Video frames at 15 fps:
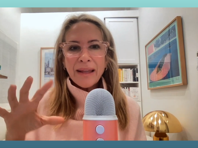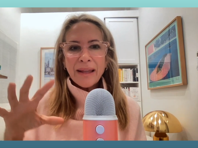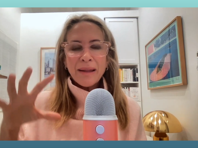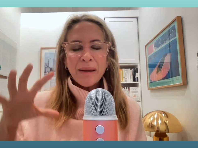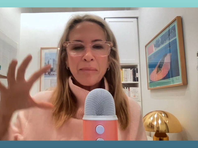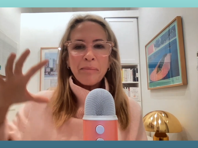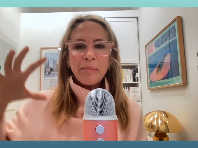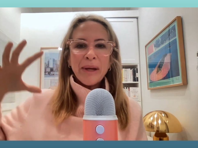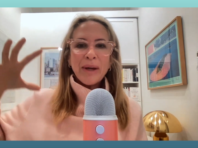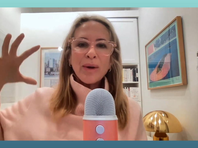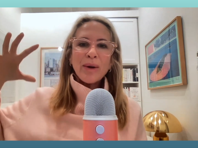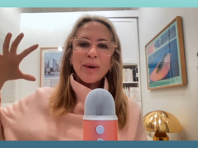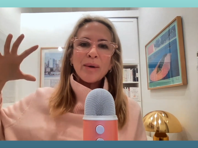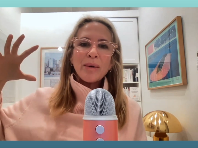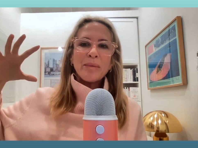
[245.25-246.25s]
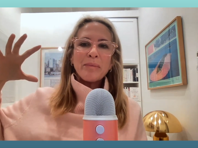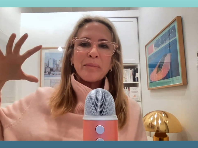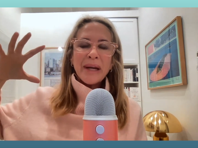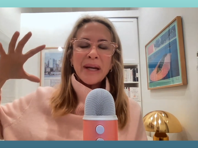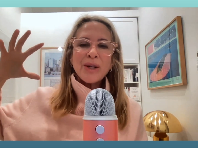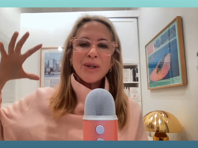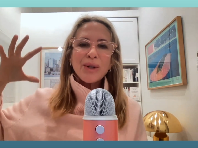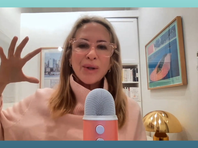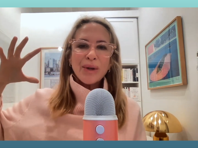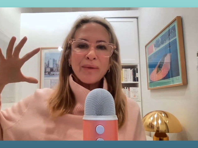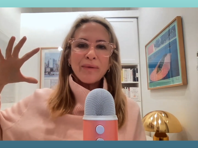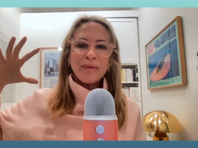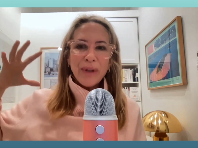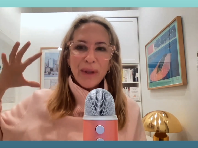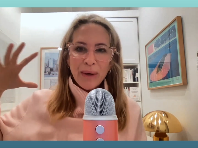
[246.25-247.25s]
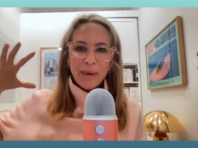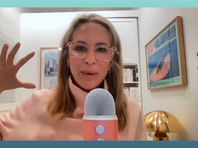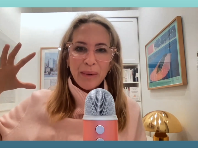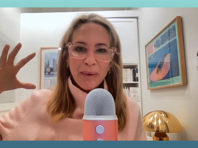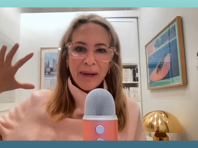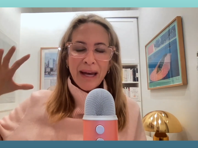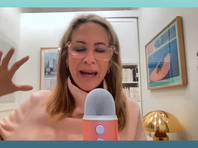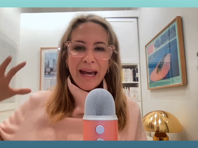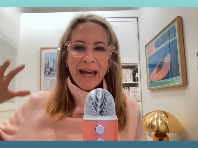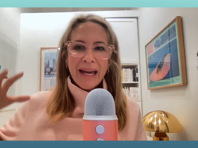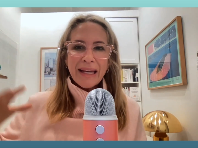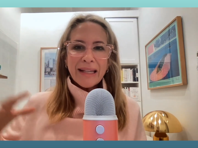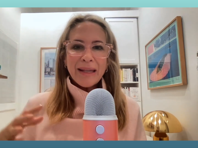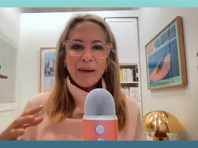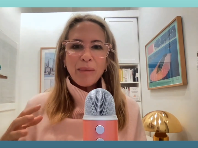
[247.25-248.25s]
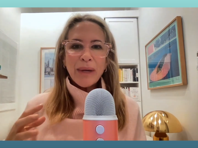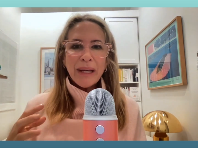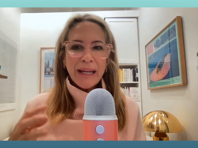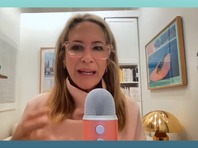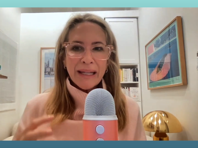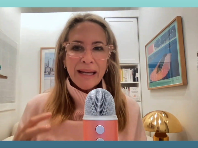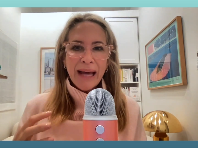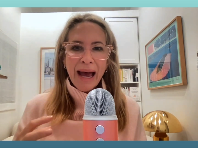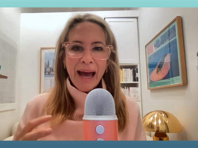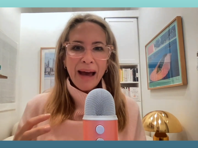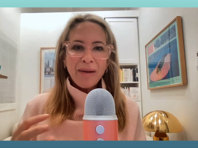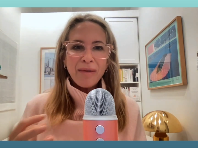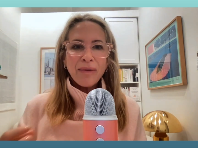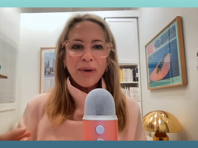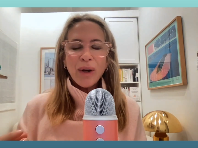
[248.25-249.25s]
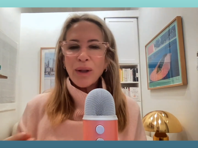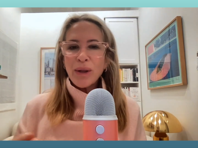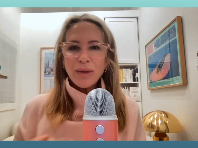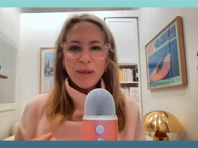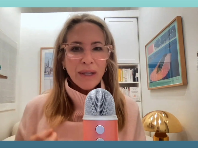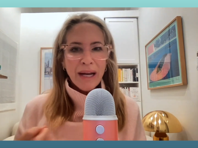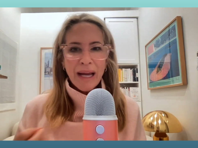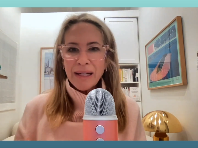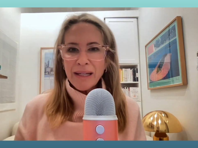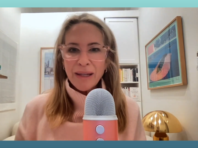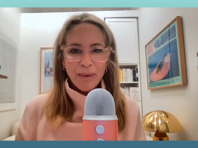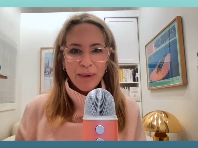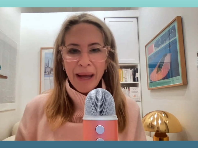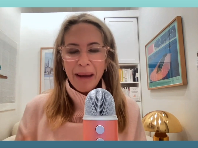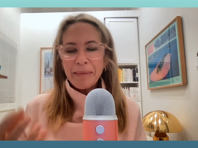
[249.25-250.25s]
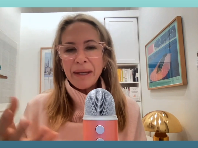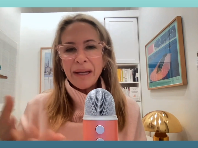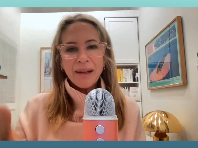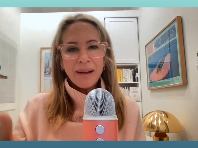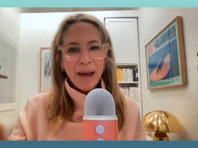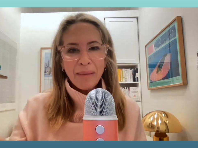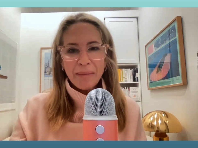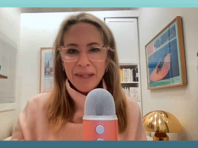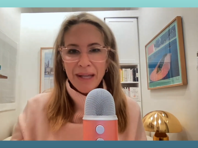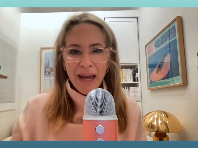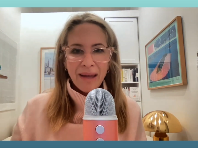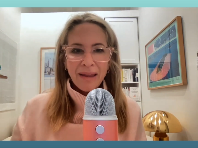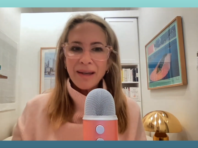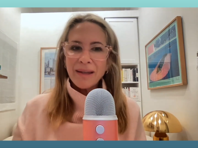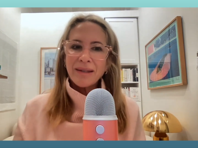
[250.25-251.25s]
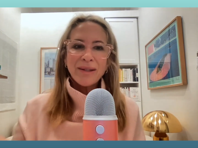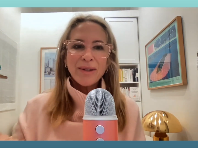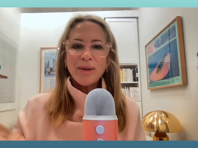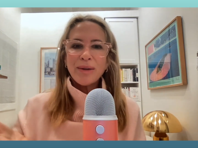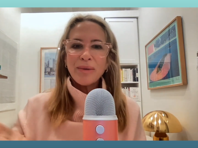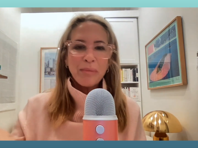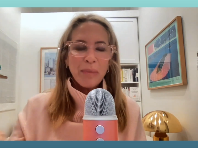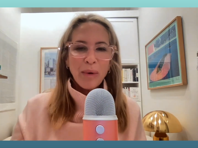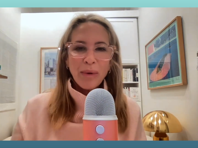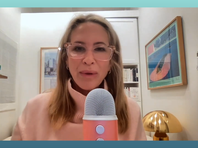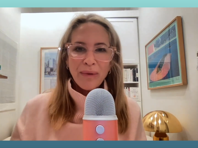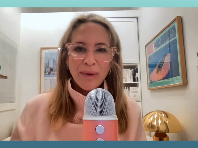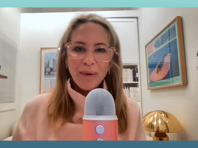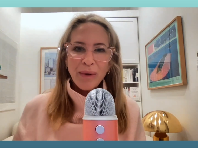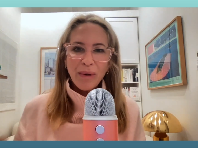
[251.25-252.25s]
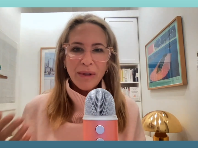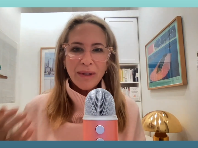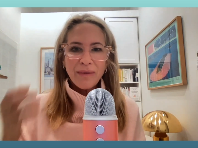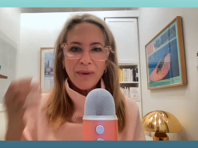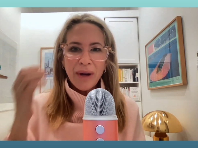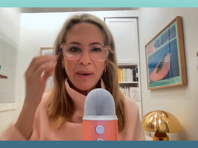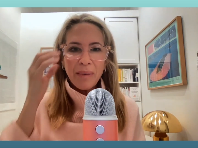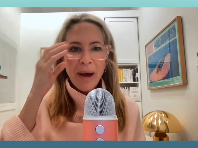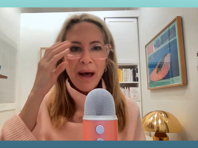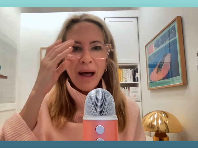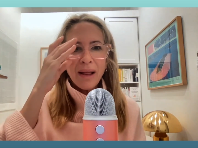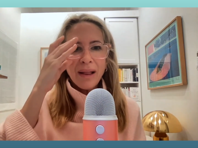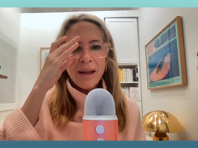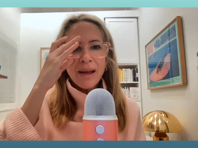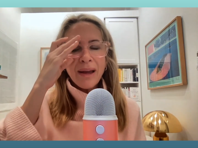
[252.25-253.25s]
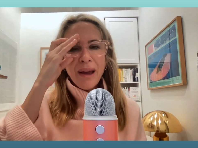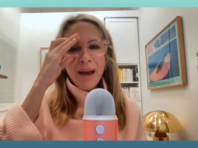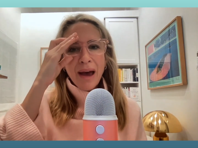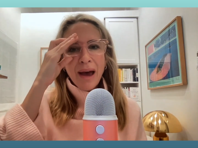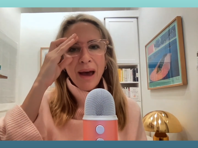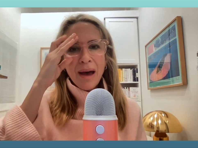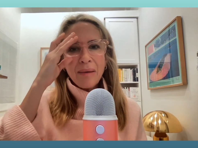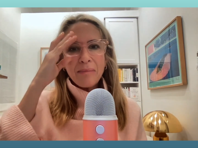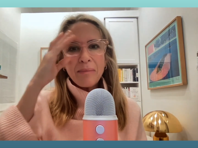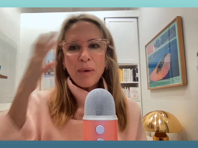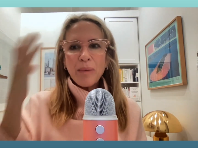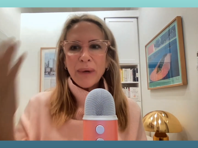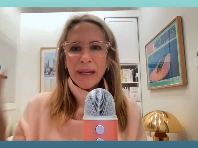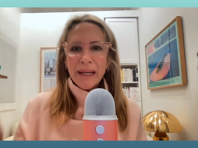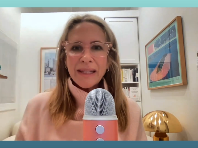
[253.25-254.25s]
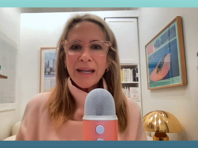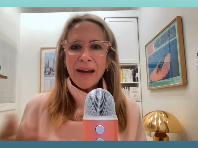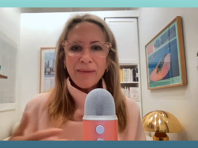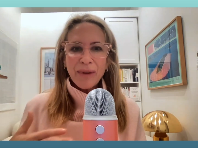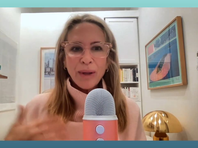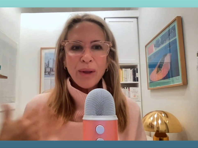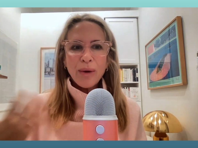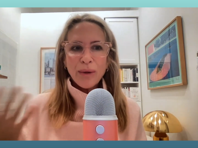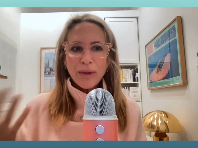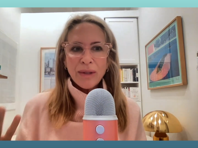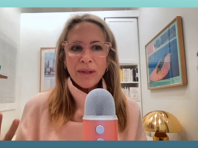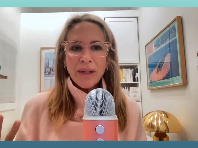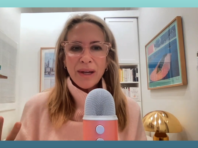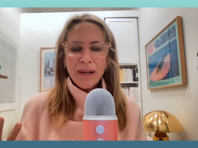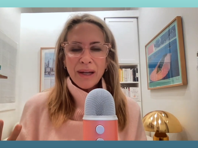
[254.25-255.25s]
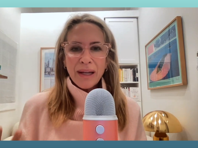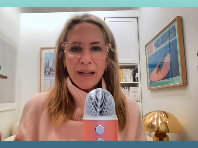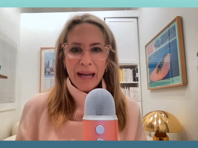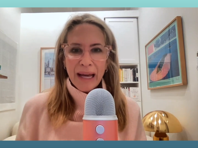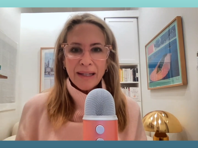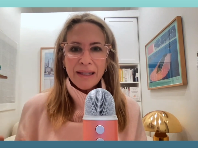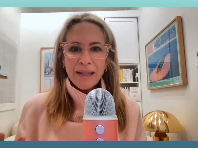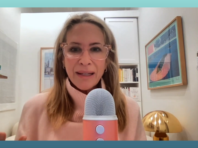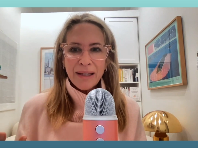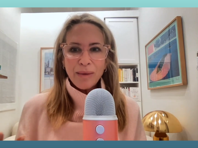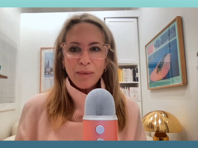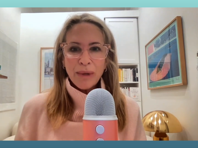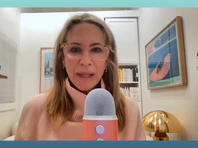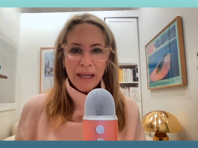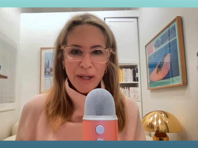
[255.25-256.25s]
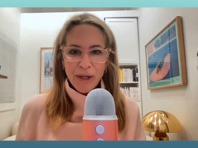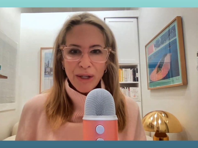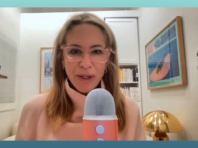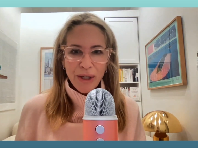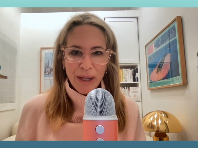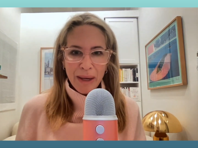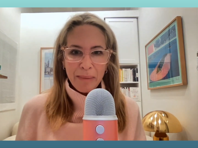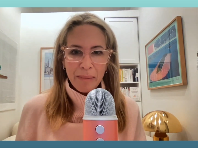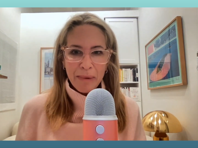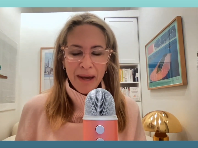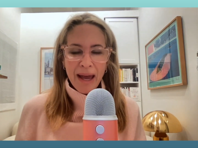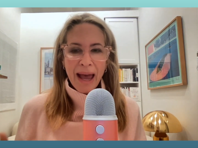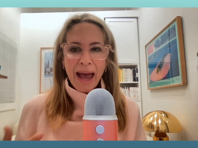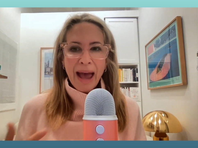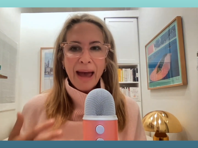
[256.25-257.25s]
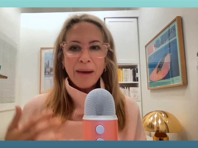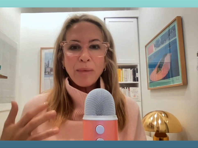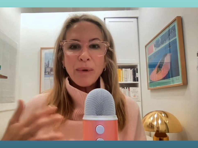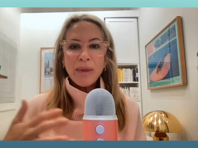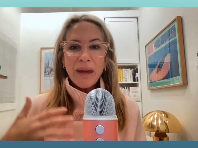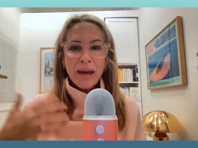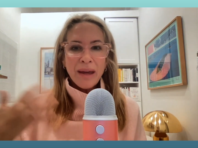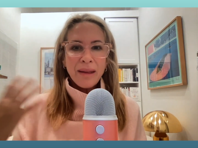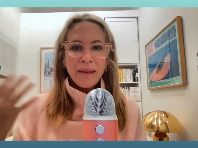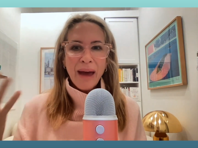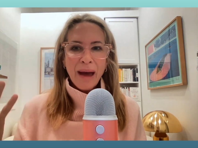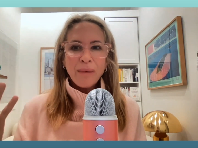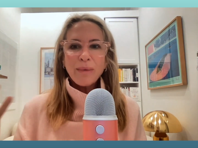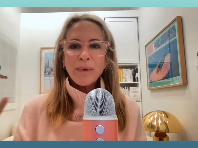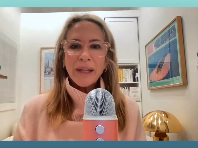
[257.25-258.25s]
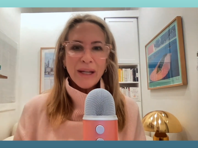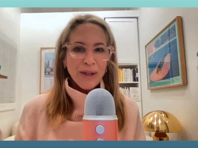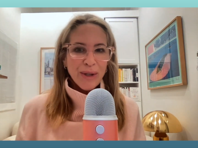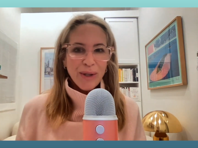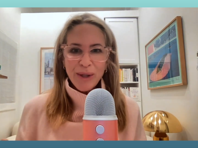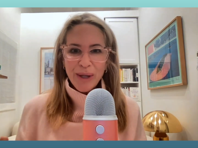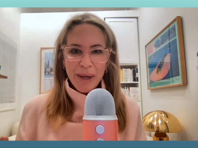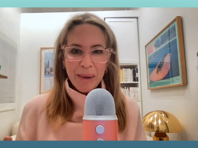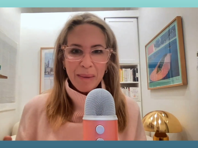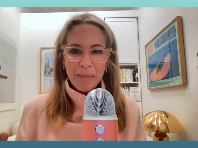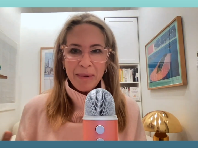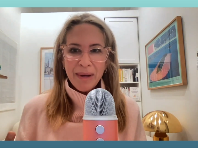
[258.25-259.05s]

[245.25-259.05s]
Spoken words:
that the bigger picture view is that we need to have a close connected, I'm saying this to both of you know this very well, but we need to have a close connected relationship. And within that relationship,